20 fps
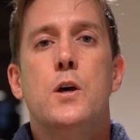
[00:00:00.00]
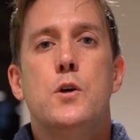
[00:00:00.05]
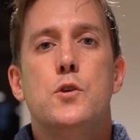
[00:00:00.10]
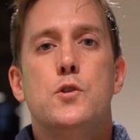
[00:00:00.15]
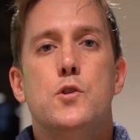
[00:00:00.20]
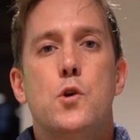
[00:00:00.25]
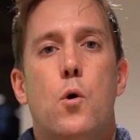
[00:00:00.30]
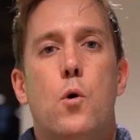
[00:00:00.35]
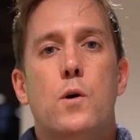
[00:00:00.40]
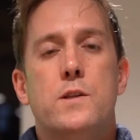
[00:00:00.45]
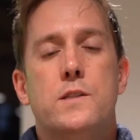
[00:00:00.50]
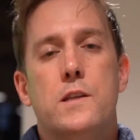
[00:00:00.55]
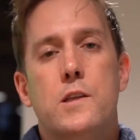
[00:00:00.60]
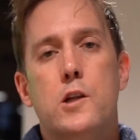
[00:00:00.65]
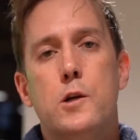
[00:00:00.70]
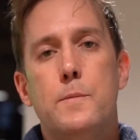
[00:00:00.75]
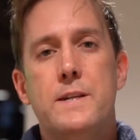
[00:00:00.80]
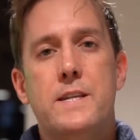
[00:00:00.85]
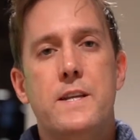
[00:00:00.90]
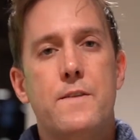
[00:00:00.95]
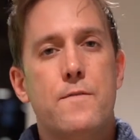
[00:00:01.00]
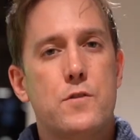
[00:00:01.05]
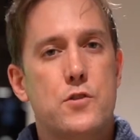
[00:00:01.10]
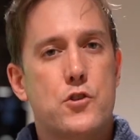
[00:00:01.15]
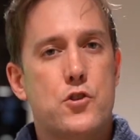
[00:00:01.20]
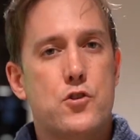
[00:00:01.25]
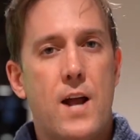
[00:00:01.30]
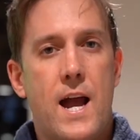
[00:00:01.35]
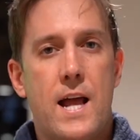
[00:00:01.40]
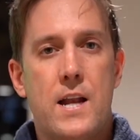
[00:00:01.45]
So it's a little bit different
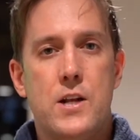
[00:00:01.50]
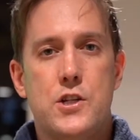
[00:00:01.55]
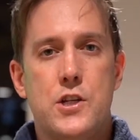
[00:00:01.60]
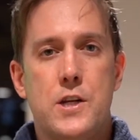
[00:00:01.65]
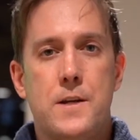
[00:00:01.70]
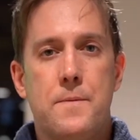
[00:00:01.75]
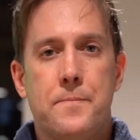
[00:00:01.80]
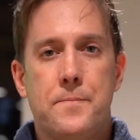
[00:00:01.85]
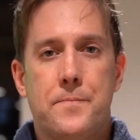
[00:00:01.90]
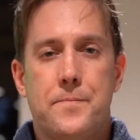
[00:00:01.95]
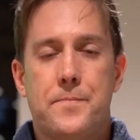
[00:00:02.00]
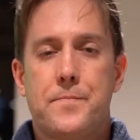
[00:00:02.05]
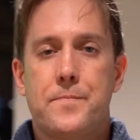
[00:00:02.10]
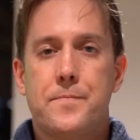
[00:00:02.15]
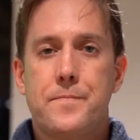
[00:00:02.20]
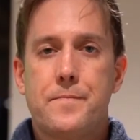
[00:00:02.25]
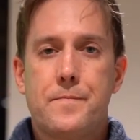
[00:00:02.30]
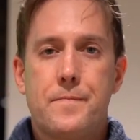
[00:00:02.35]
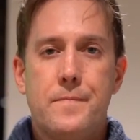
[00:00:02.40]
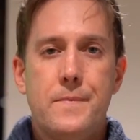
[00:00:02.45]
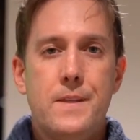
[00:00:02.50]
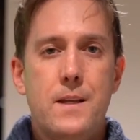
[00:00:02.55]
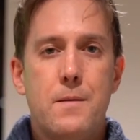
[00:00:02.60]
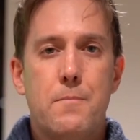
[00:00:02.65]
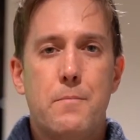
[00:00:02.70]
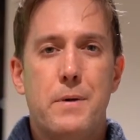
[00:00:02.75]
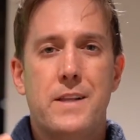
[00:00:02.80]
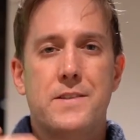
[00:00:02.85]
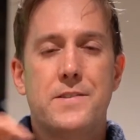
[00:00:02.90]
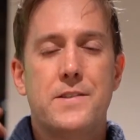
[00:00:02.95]
strategy
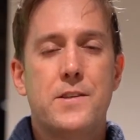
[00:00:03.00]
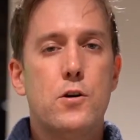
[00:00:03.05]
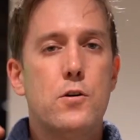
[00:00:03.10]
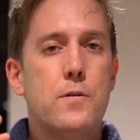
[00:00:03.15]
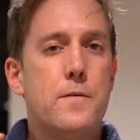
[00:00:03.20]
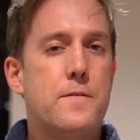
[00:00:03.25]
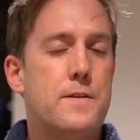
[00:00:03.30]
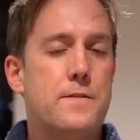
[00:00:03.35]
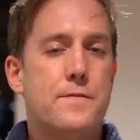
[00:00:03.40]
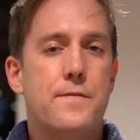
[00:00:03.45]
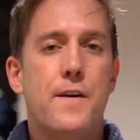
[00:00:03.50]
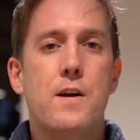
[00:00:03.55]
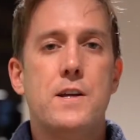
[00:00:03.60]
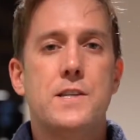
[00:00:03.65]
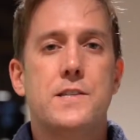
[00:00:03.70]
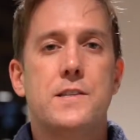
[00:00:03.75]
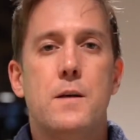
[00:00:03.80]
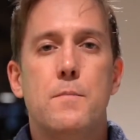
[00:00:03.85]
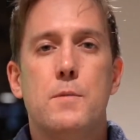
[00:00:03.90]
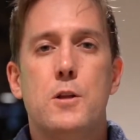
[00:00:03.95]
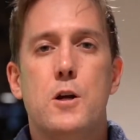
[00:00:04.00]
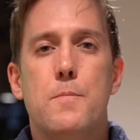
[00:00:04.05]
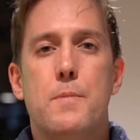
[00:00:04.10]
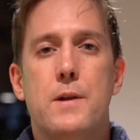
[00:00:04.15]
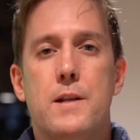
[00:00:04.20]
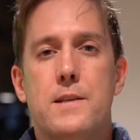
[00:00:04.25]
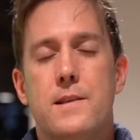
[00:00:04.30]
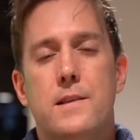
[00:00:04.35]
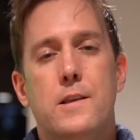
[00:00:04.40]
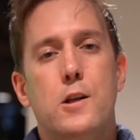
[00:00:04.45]
but it's still, I mean, it's very similar, but
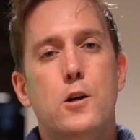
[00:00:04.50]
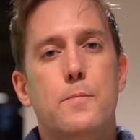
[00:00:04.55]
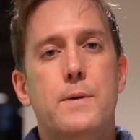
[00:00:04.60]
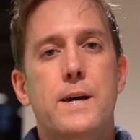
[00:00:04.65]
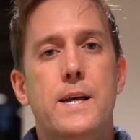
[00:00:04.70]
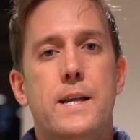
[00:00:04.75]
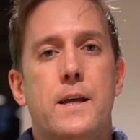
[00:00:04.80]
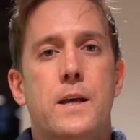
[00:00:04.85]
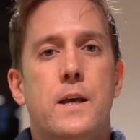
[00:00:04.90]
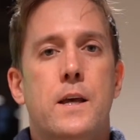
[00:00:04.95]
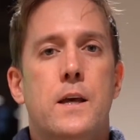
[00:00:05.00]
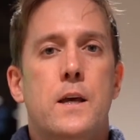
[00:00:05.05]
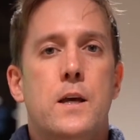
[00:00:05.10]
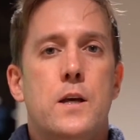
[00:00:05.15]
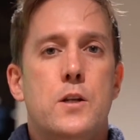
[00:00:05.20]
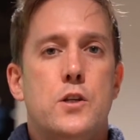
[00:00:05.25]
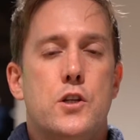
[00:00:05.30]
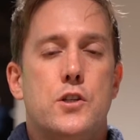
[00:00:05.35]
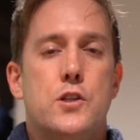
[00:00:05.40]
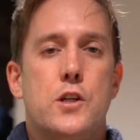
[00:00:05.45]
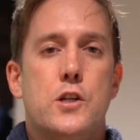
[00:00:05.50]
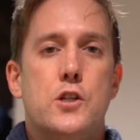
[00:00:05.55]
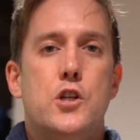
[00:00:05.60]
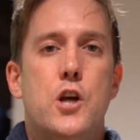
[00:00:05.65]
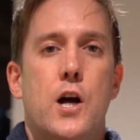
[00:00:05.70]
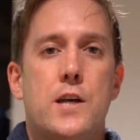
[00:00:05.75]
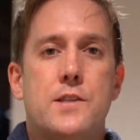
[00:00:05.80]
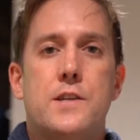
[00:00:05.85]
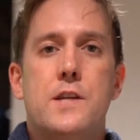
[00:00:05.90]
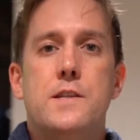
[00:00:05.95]
it's a little bit just
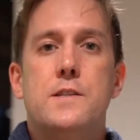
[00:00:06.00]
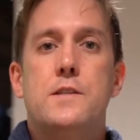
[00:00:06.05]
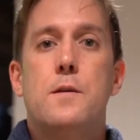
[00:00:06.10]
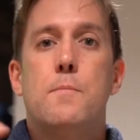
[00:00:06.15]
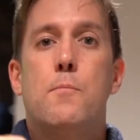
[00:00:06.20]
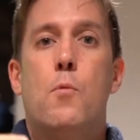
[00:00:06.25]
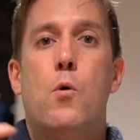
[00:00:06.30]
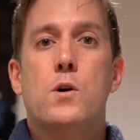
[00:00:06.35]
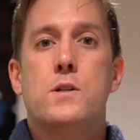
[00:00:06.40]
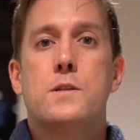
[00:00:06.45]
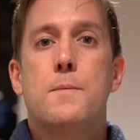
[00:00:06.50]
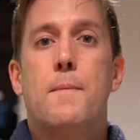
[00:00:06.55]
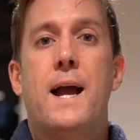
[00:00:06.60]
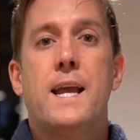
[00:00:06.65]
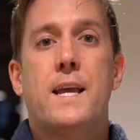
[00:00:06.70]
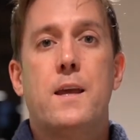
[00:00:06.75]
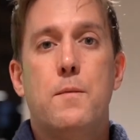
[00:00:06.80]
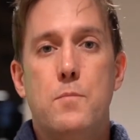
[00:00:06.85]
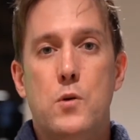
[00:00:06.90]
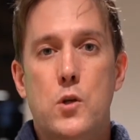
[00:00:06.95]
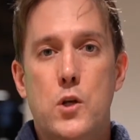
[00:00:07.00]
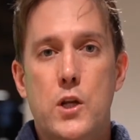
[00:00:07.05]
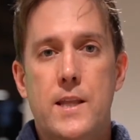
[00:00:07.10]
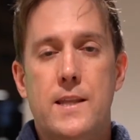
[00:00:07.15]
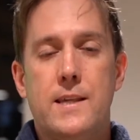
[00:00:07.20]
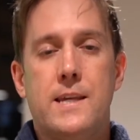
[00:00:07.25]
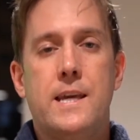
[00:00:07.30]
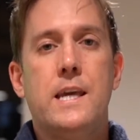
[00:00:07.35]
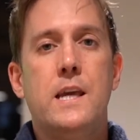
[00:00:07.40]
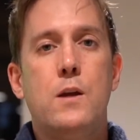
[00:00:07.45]
adjusted to more to my community,
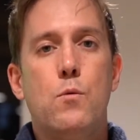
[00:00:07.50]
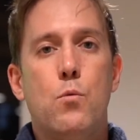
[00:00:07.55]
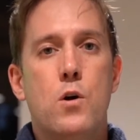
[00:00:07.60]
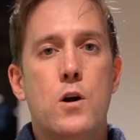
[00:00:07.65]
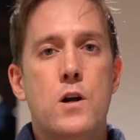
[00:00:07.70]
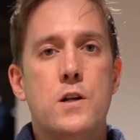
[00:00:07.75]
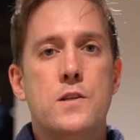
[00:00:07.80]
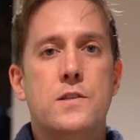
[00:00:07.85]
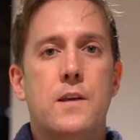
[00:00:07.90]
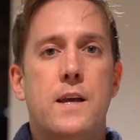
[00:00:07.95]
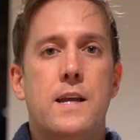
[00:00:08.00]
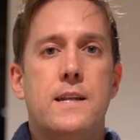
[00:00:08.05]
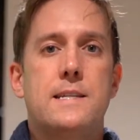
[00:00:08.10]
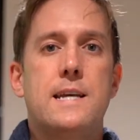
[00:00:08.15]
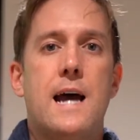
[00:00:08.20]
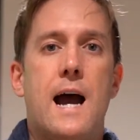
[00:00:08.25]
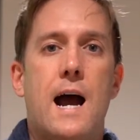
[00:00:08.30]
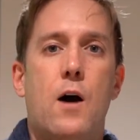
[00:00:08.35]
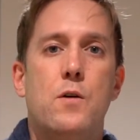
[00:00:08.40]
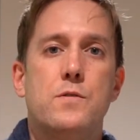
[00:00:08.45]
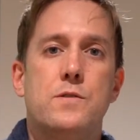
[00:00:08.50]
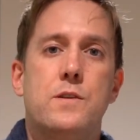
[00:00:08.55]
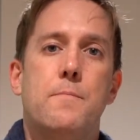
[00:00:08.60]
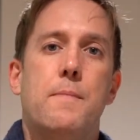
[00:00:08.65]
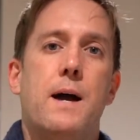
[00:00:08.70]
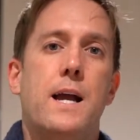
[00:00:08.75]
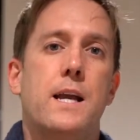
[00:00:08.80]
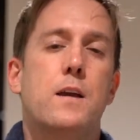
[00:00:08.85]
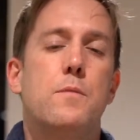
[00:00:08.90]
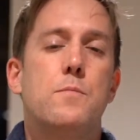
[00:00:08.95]
the keywords and towns in
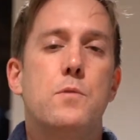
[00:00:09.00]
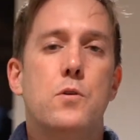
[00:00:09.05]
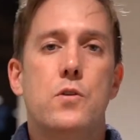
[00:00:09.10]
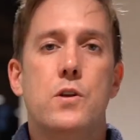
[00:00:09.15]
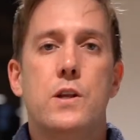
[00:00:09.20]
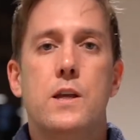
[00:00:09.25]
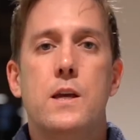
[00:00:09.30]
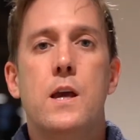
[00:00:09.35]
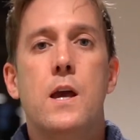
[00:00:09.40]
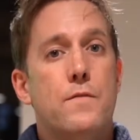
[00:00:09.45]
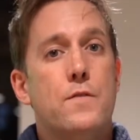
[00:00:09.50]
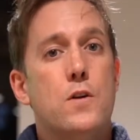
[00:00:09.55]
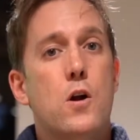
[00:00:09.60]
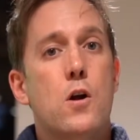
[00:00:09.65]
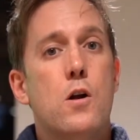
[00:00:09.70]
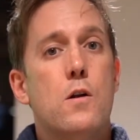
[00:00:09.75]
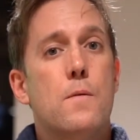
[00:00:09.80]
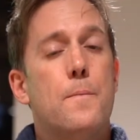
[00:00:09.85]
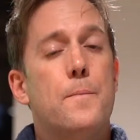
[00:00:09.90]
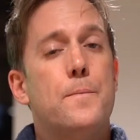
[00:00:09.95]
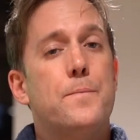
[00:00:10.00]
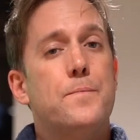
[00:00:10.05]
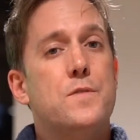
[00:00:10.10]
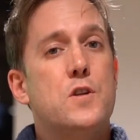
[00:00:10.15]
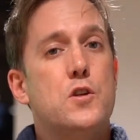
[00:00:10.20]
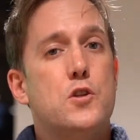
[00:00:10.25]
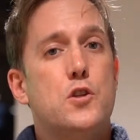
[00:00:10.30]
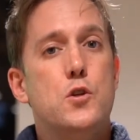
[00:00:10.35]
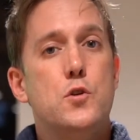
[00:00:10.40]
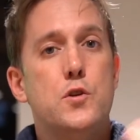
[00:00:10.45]
my community. If you're
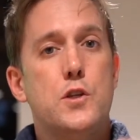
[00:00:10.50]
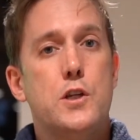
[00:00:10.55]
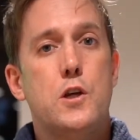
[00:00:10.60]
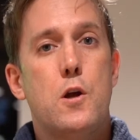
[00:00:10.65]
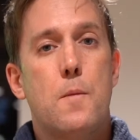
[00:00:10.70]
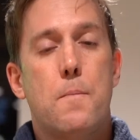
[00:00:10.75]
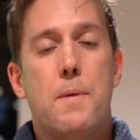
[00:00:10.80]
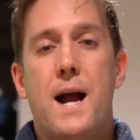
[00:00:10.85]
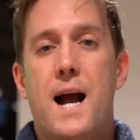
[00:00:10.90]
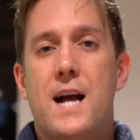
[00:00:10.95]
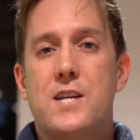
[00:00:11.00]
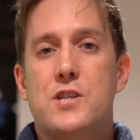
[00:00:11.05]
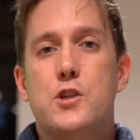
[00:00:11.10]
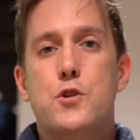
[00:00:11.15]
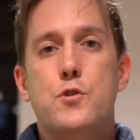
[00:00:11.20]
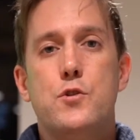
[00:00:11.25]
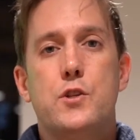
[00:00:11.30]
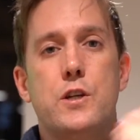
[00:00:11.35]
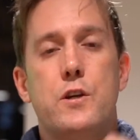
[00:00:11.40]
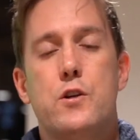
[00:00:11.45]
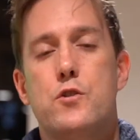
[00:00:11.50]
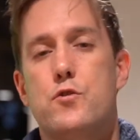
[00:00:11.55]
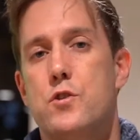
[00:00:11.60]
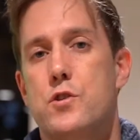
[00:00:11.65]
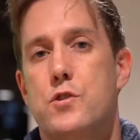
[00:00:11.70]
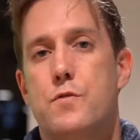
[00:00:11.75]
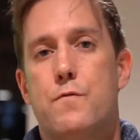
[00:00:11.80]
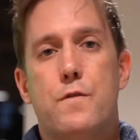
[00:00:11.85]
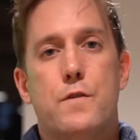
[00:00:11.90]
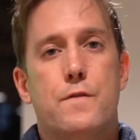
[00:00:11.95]
just using your passion, using your
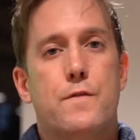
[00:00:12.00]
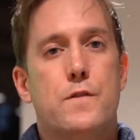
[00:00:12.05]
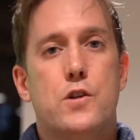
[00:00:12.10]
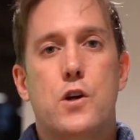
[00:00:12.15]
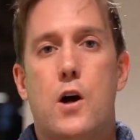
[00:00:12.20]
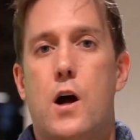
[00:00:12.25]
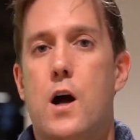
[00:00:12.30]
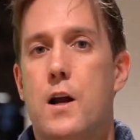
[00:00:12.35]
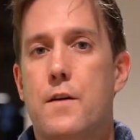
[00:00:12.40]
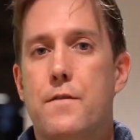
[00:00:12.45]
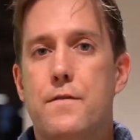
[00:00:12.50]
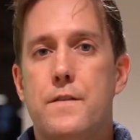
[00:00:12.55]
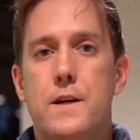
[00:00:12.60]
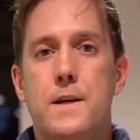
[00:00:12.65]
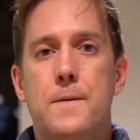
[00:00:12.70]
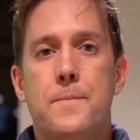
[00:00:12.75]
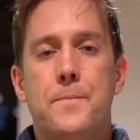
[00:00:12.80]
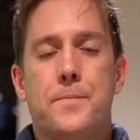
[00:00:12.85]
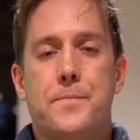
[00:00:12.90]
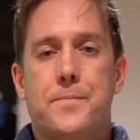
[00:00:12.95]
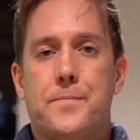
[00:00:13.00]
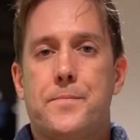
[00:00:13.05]
interest for photography